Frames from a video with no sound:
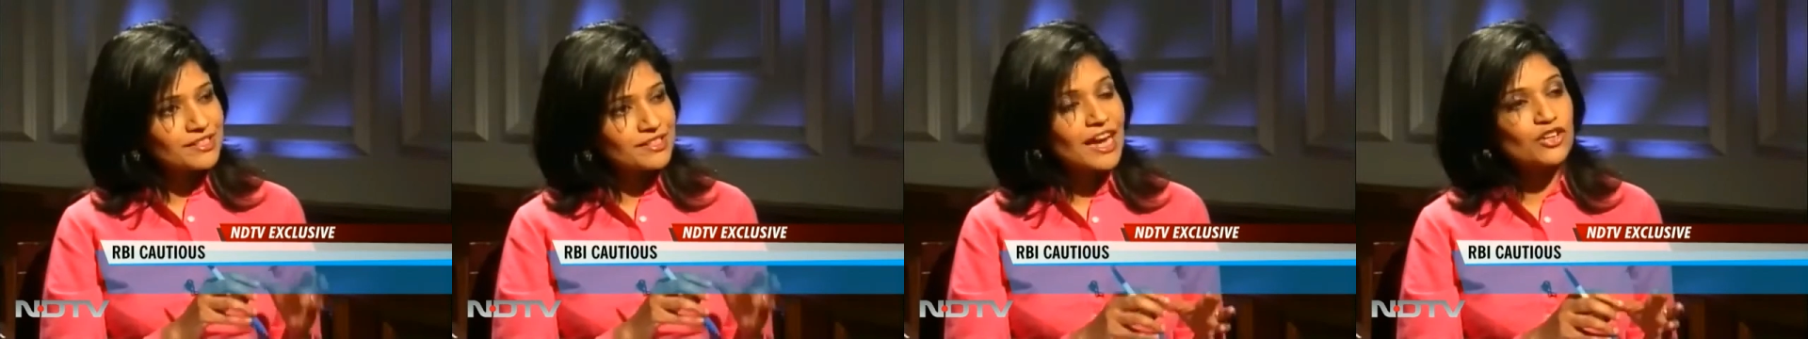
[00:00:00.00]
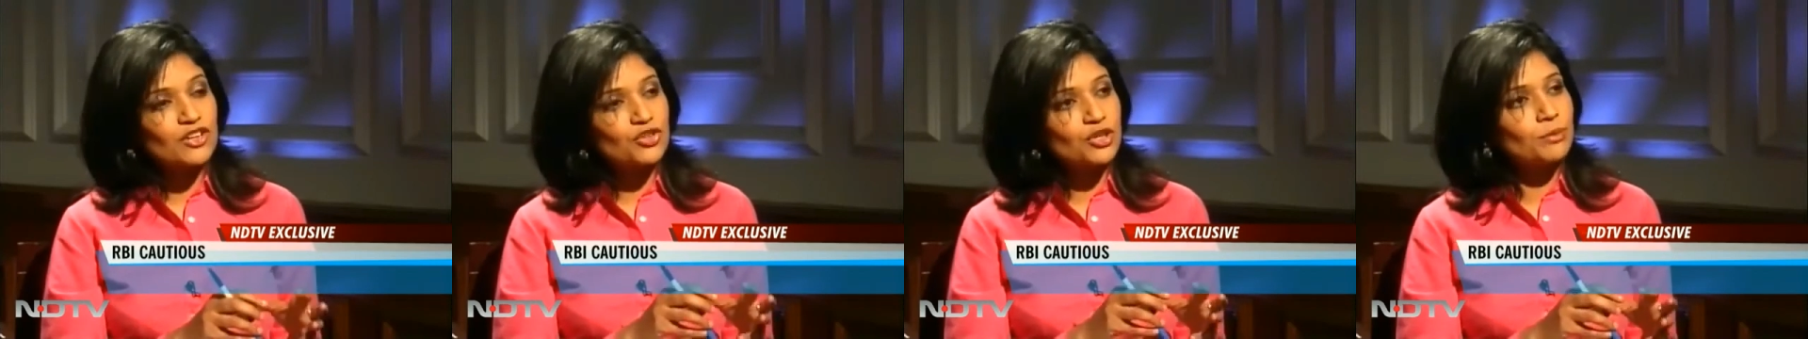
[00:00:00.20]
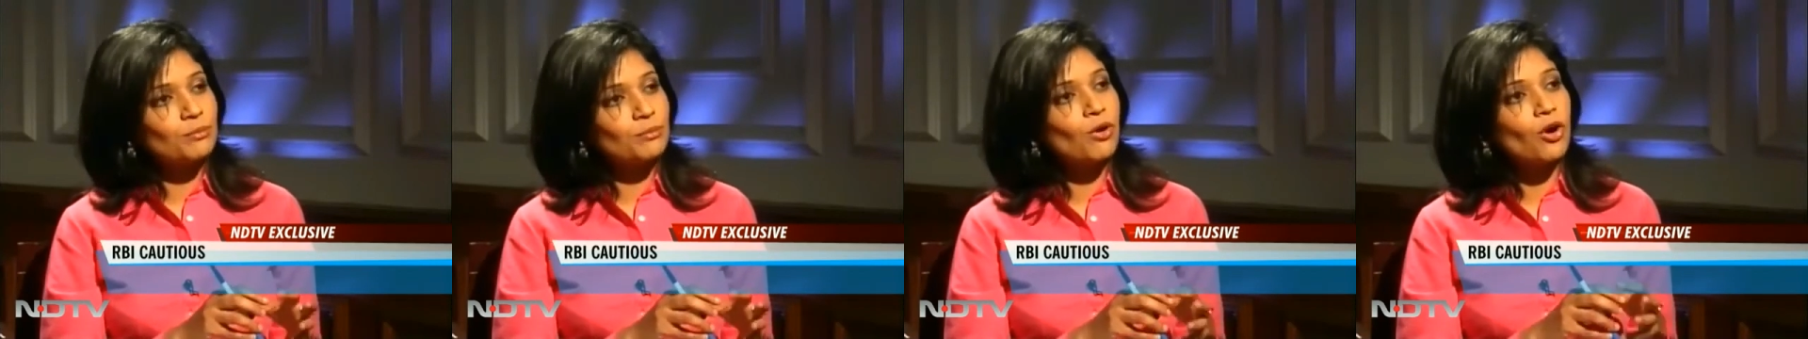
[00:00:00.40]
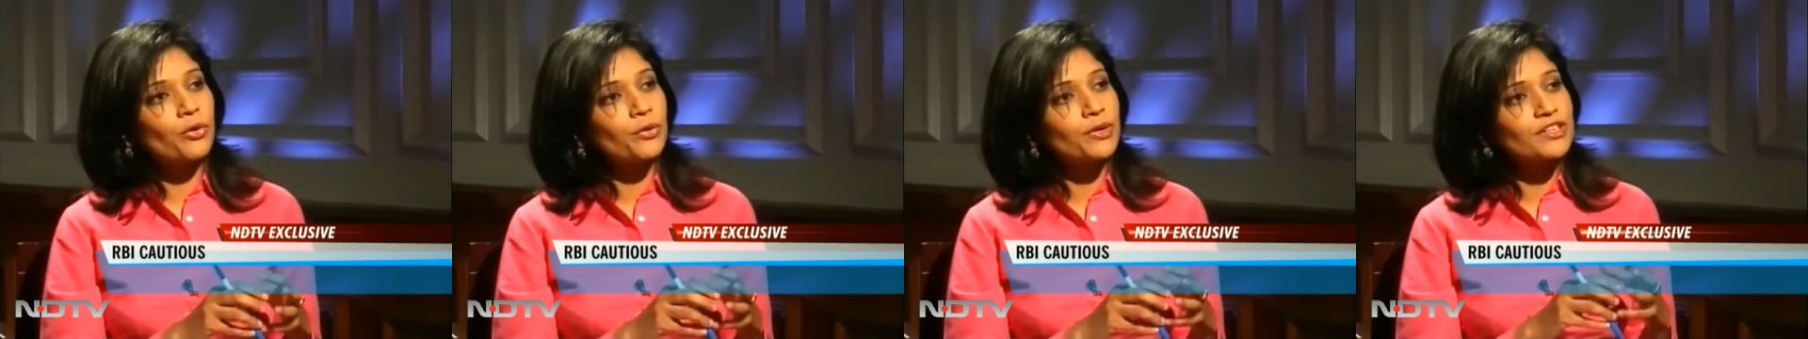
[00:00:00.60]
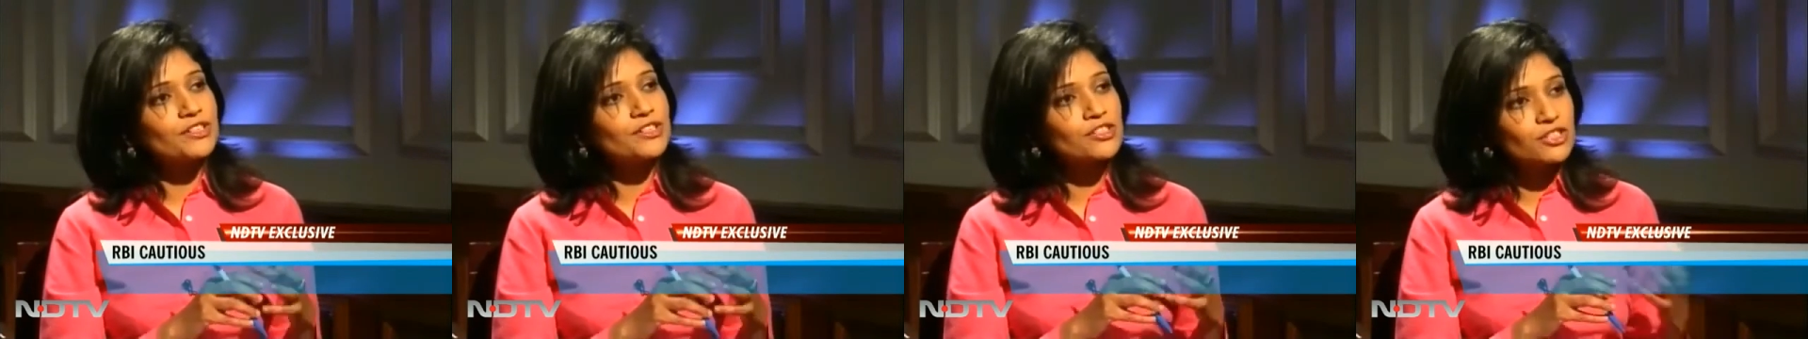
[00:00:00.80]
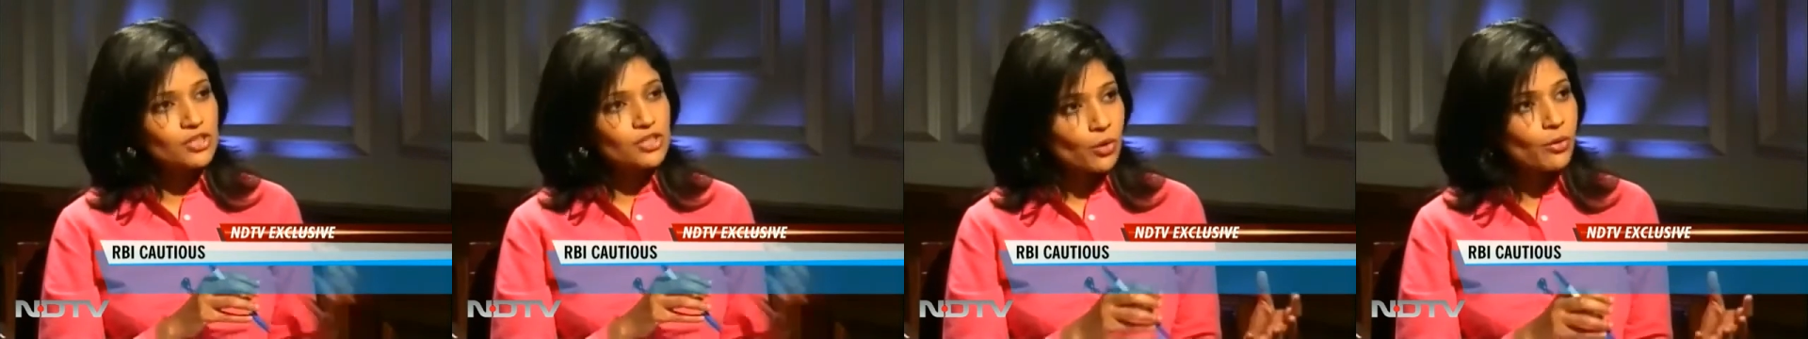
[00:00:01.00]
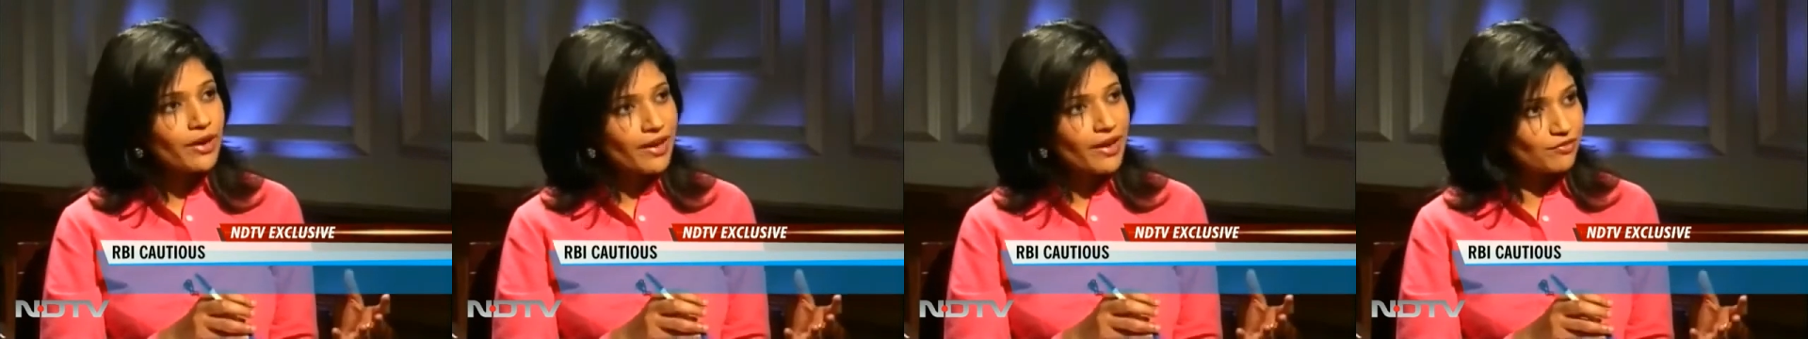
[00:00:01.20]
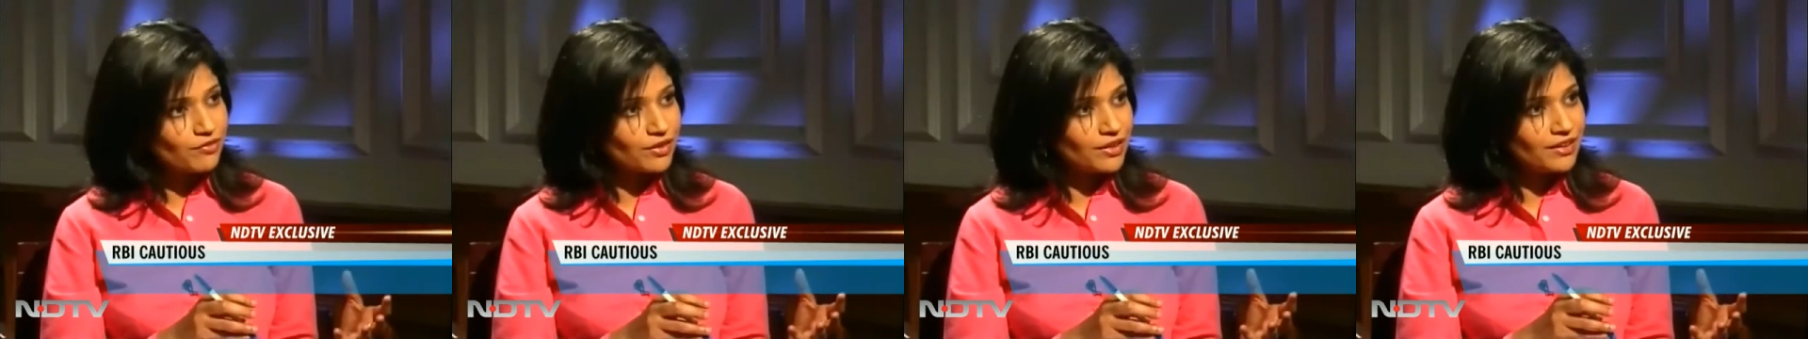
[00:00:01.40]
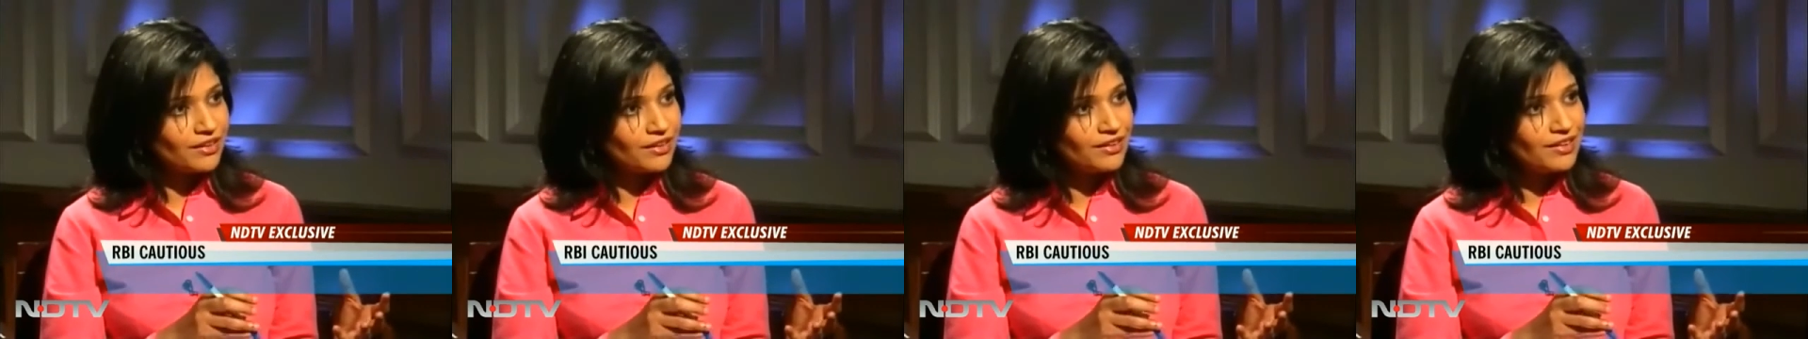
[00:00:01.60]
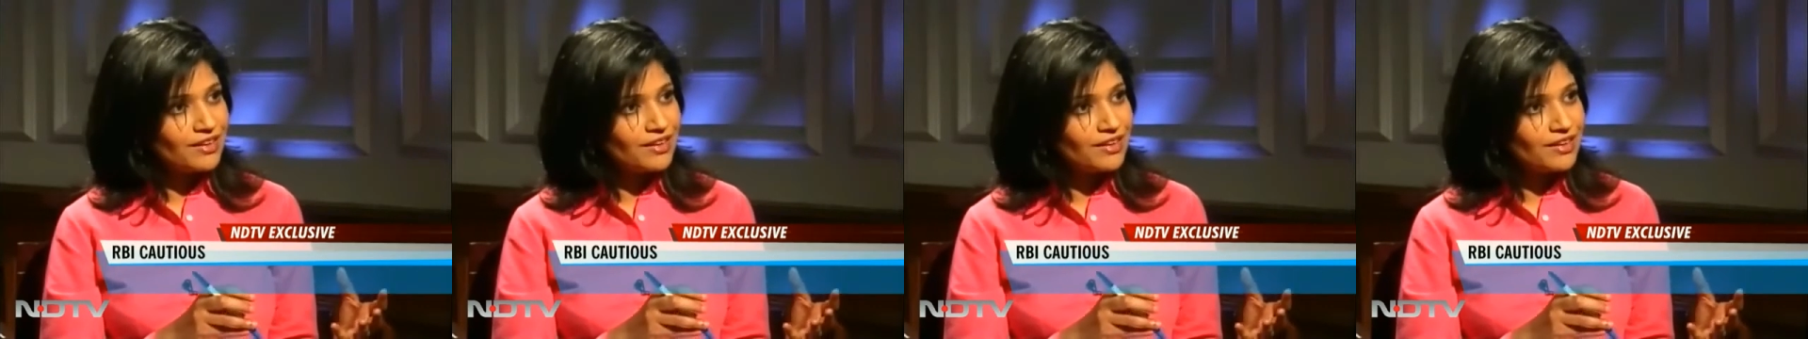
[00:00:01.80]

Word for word: actually borrowing so heavily